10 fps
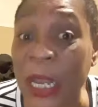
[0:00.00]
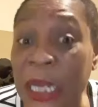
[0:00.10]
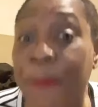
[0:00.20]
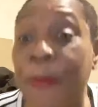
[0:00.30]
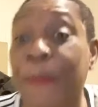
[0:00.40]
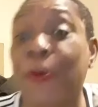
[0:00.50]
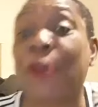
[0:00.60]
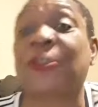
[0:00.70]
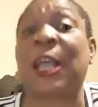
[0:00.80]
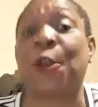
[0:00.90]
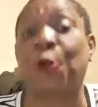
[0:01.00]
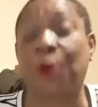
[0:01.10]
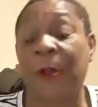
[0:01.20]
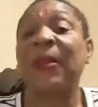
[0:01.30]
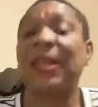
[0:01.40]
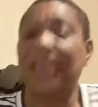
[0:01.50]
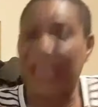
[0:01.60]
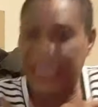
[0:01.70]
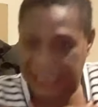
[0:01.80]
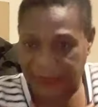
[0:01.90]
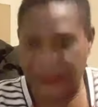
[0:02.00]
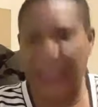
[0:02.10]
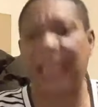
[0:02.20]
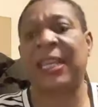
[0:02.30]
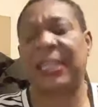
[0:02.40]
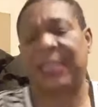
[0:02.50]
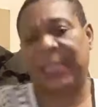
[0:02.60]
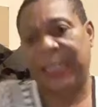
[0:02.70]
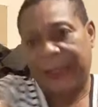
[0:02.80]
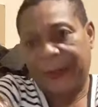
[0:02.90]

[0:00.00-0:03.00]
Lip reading: the people of Salone, they receive the like today.